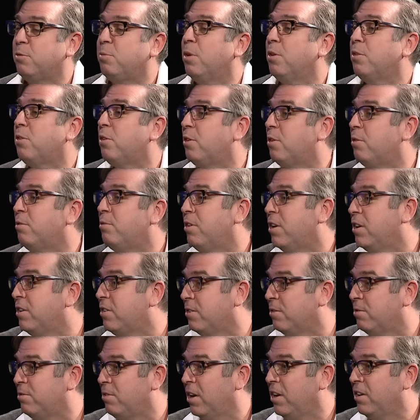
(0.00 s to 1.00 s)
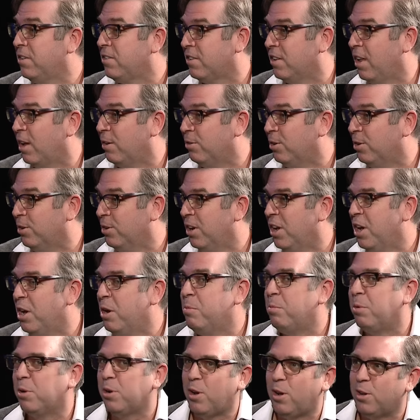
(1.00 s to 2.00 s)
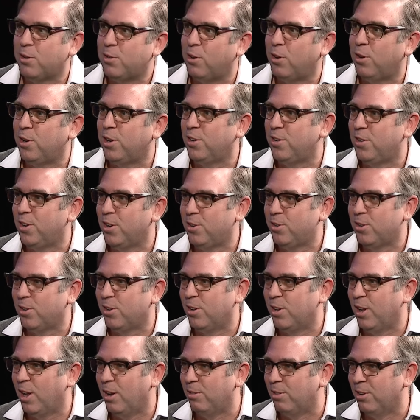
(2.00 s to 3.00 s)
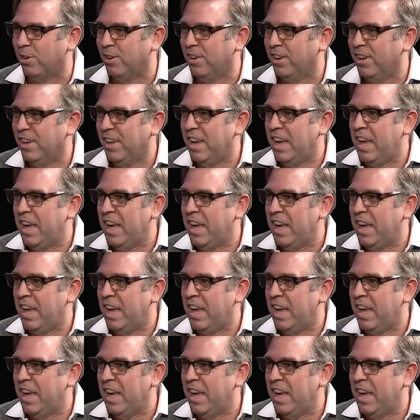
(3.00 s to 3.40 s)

both on a face-to-face level, but also on a digital level.